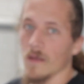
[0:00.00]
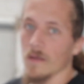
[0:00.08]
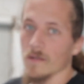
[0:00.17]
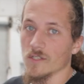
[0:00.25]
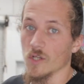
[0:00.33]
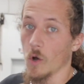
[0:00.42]

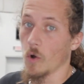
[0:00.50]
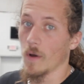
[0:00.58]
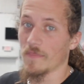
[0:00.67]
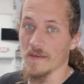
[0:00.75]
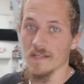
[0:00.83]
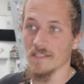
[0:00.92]
So
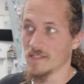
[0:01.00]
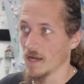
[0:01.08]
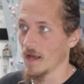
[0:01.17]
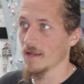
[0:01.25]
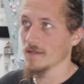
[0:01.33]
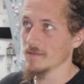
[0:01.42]
I think it's
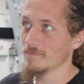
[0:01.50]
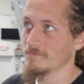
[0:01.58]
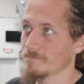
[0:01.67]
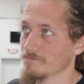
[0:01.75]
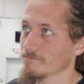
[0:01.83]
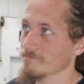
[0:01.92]
done.
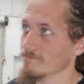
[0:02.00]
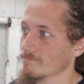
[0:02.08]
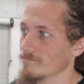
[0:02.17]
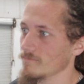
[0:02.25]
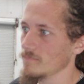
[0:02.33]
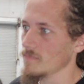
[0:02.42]

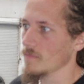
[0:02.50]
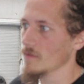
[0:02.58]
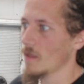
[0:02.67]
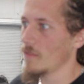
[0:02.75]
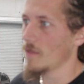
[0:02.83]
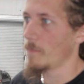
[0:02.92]

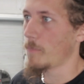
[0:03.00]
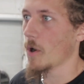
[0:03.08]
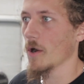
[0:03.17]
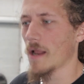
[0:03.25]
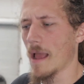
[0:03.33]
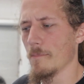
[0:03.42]
The
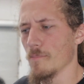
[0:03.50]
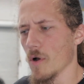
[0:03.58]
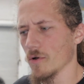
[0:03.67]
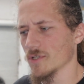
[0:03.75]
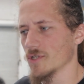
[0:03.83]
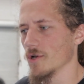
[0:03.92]
part I'm
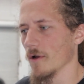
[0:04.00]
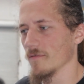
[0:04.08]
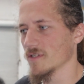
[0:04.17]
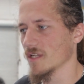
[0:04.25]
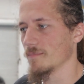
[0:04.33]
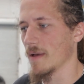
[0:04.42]
most
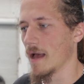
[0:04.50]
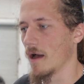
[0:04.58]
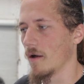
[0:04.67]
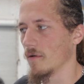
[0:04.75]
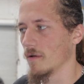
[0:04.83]
nervous about